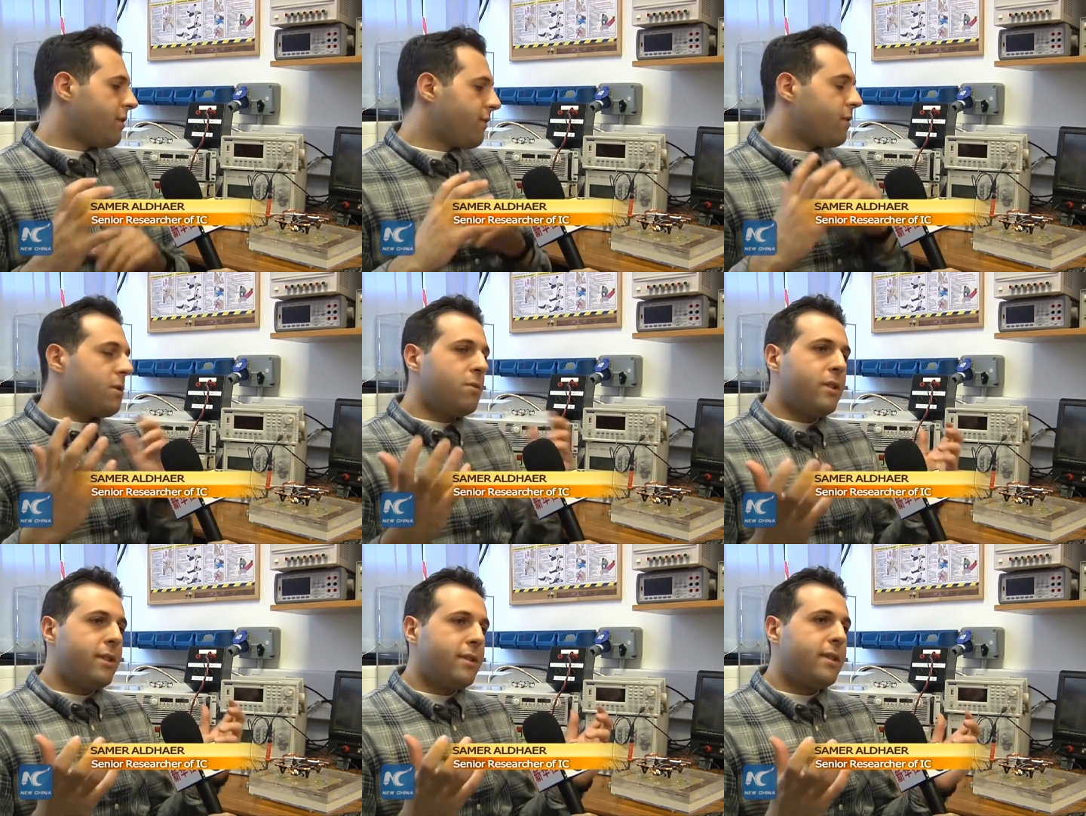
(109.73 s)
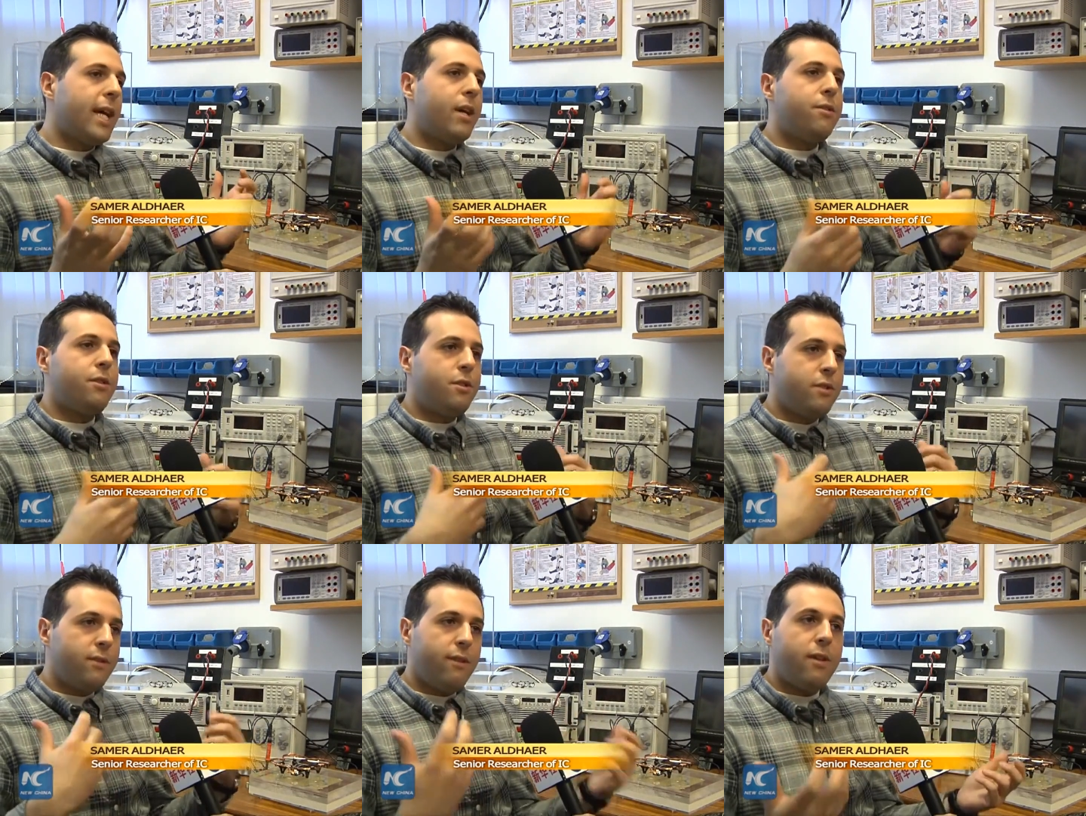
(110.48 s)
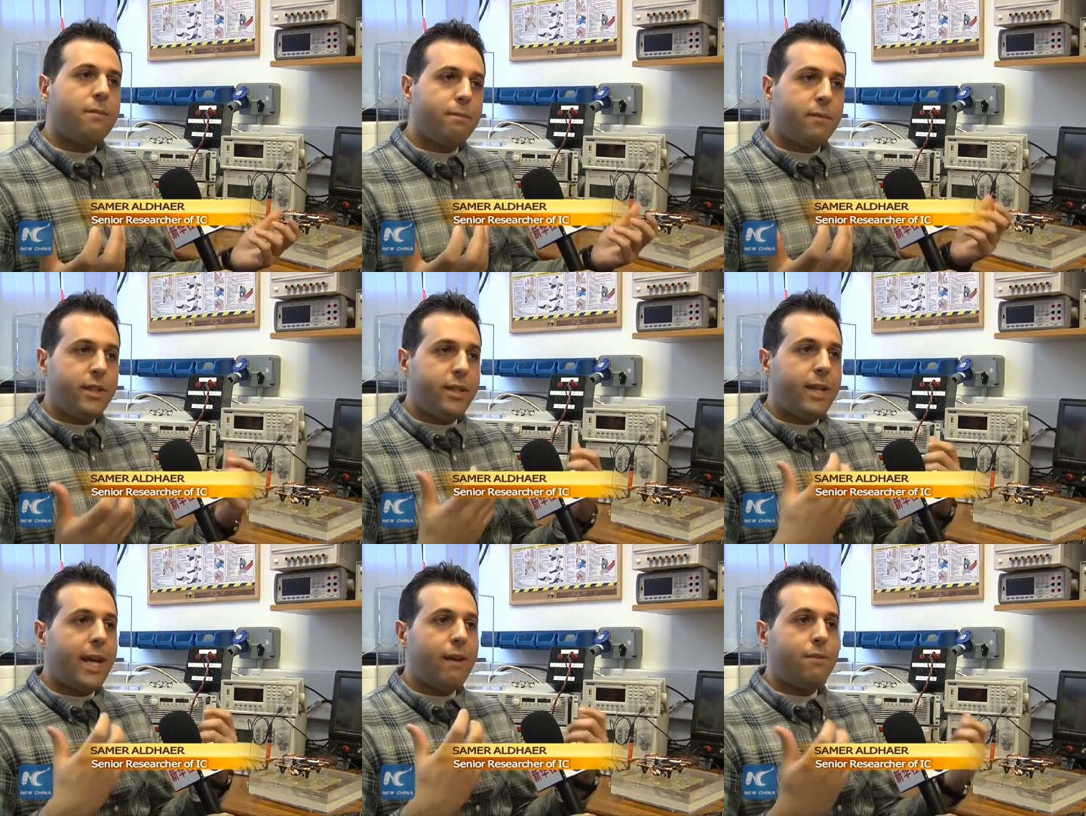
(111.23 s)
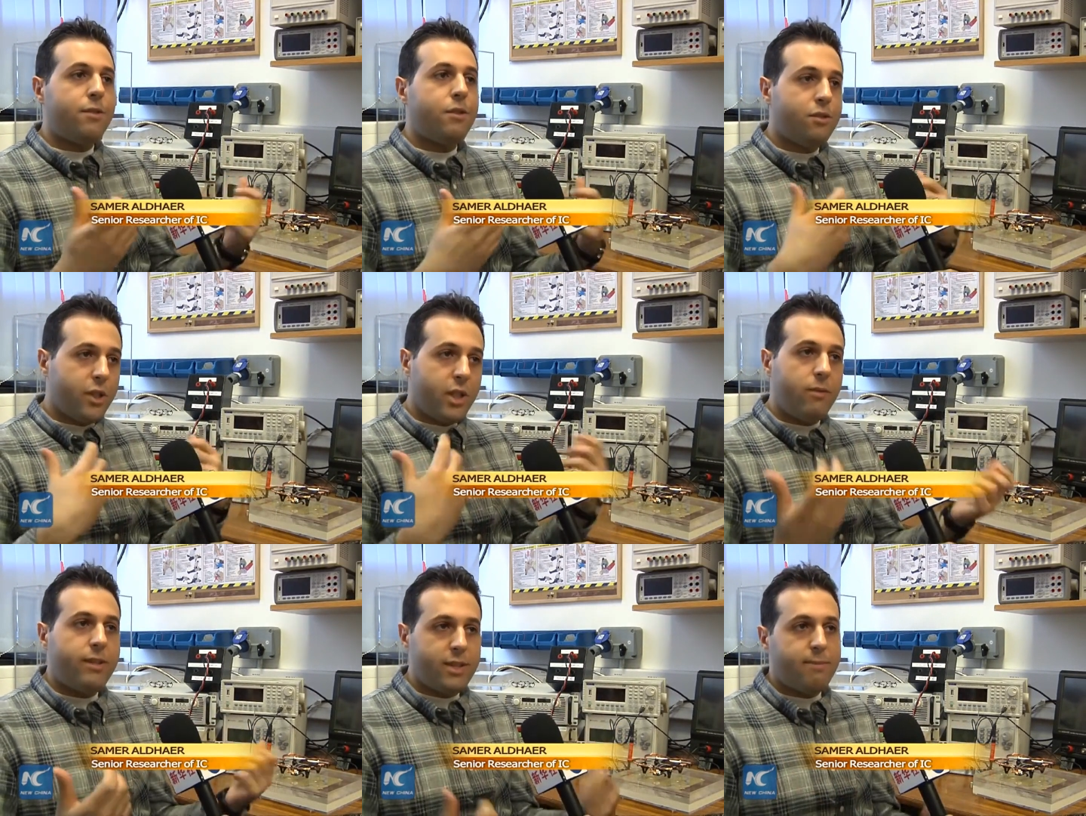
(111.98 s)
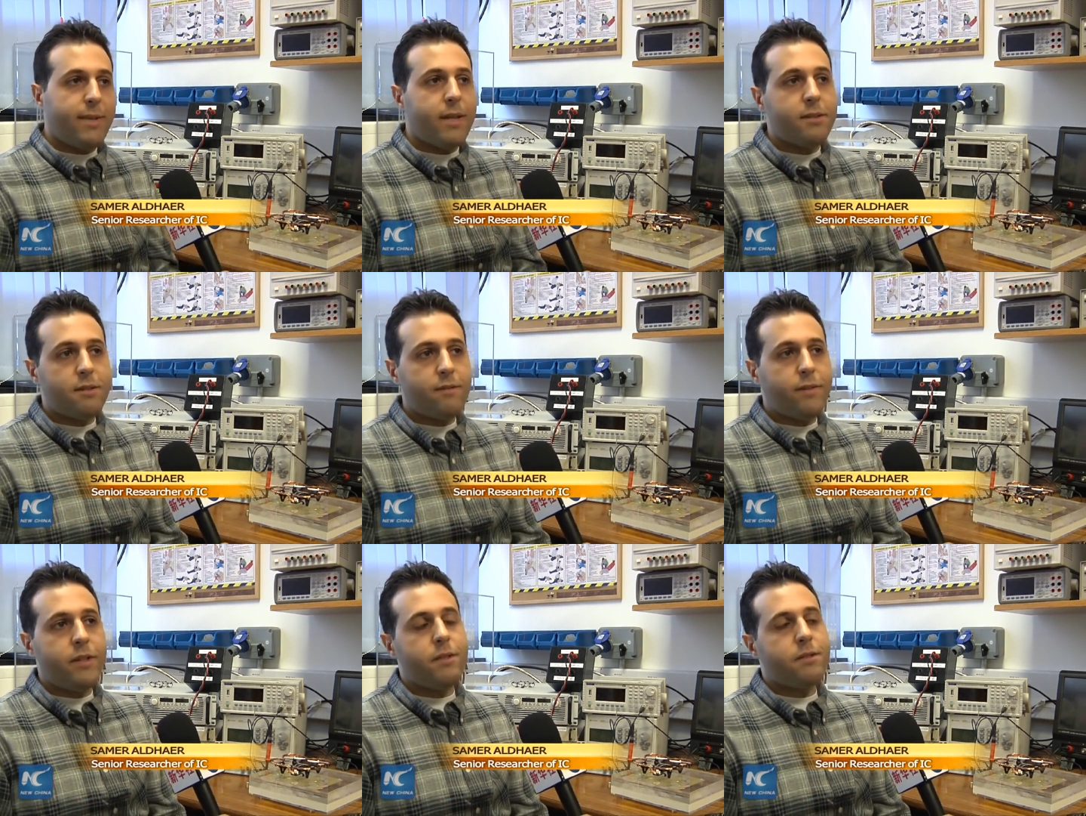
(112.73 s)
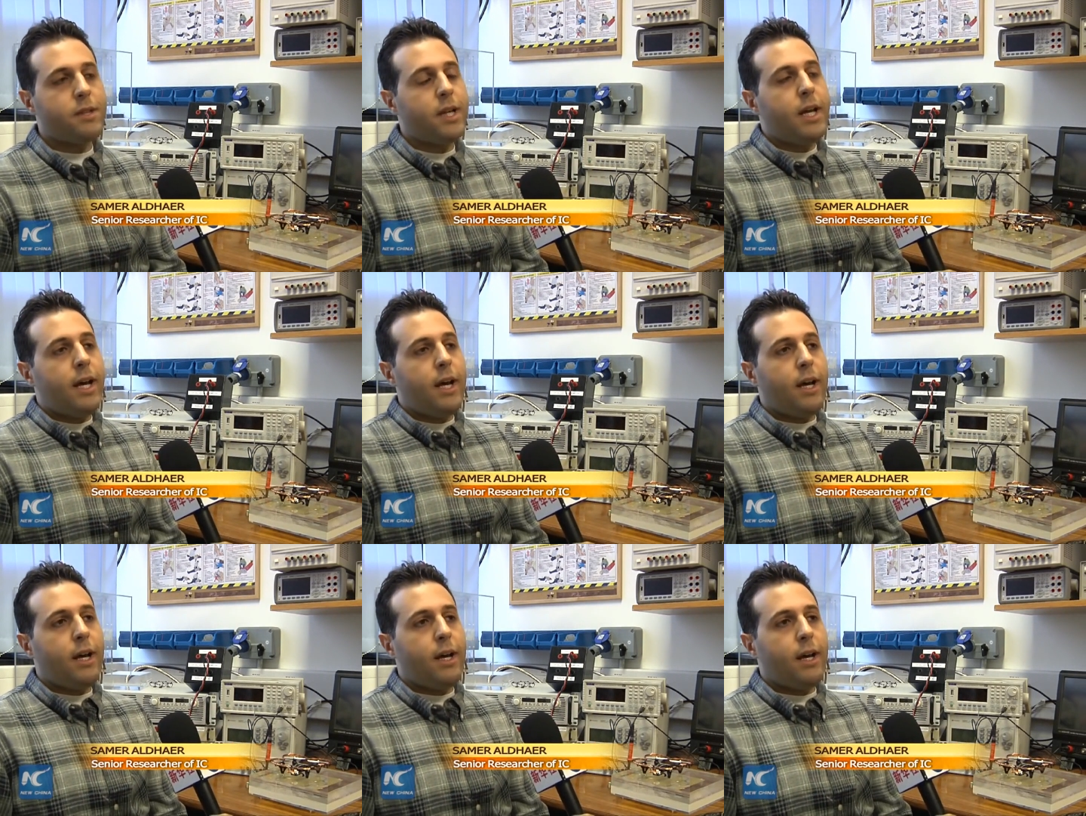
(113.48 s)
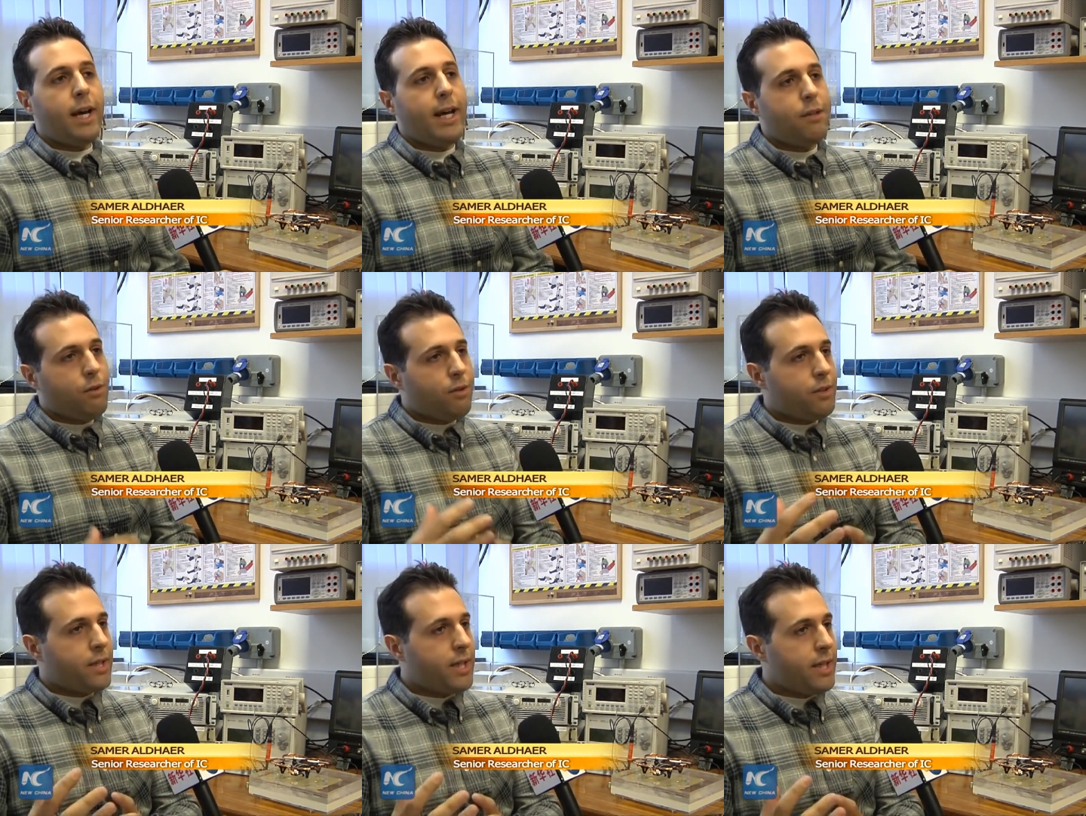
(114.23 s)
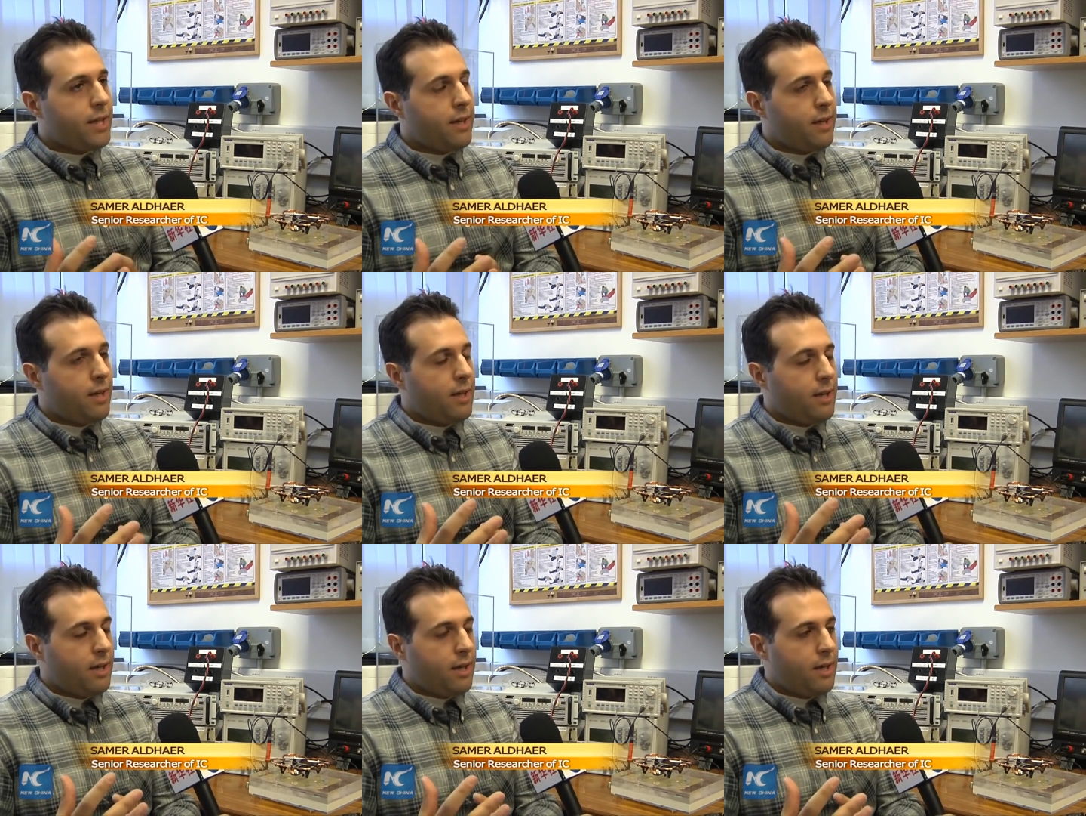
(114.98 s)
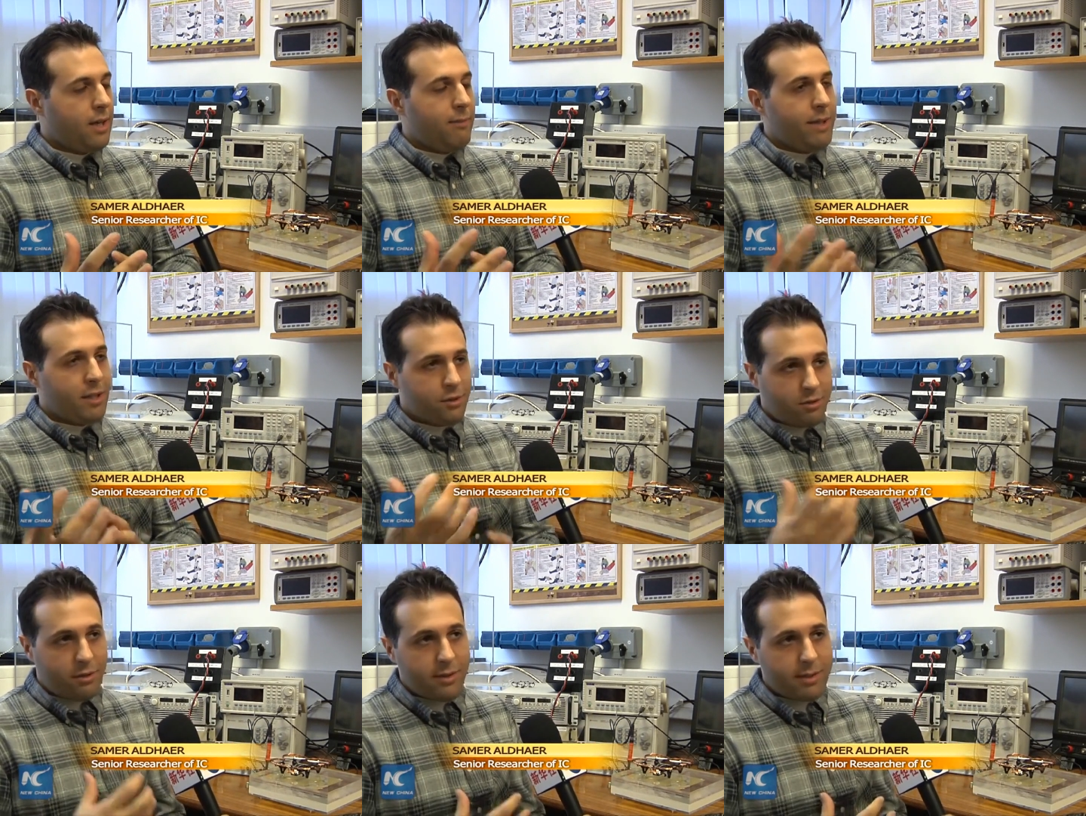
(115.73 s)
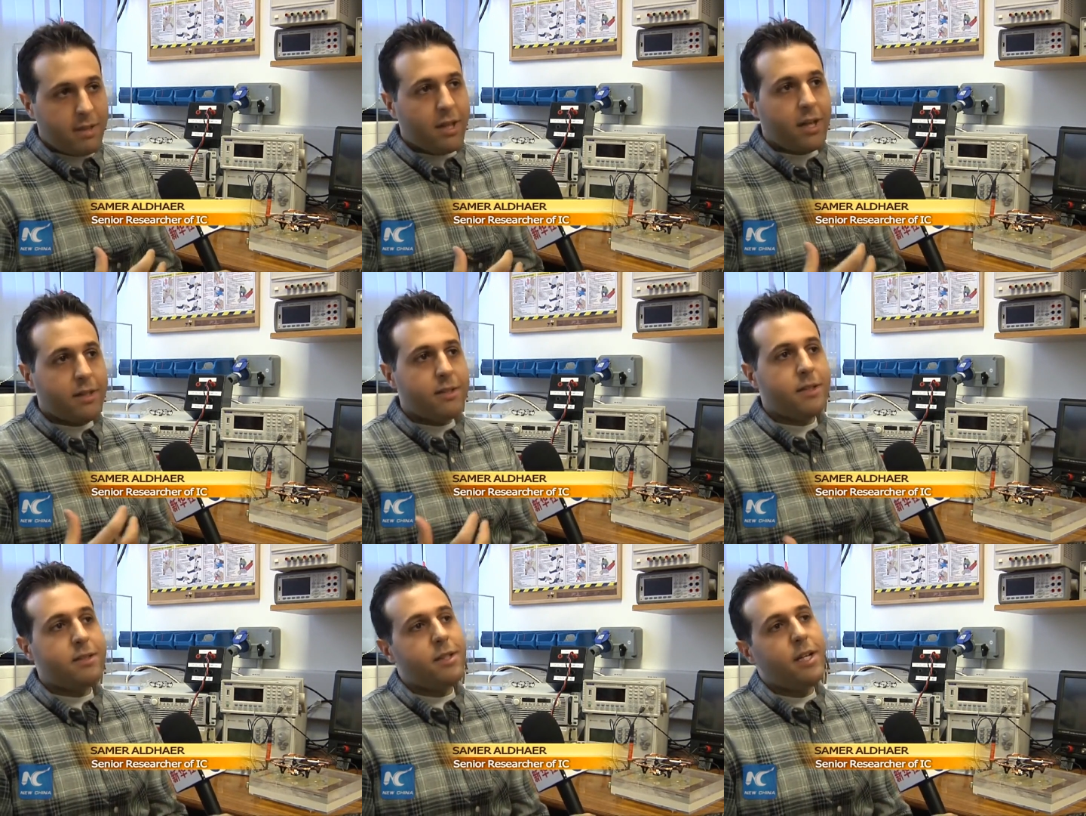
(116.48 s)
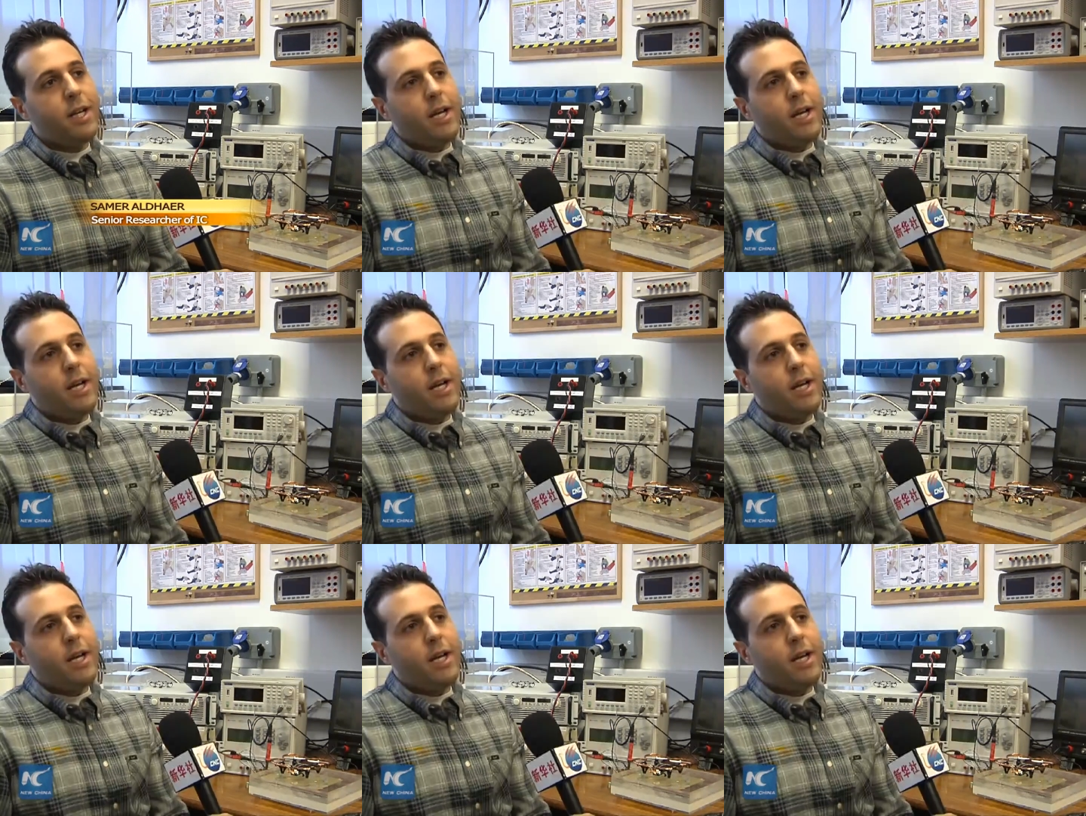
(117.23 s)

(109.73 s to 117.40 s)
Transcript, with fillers: The first one is how do you generate this magnetic field and all the electronics behind it,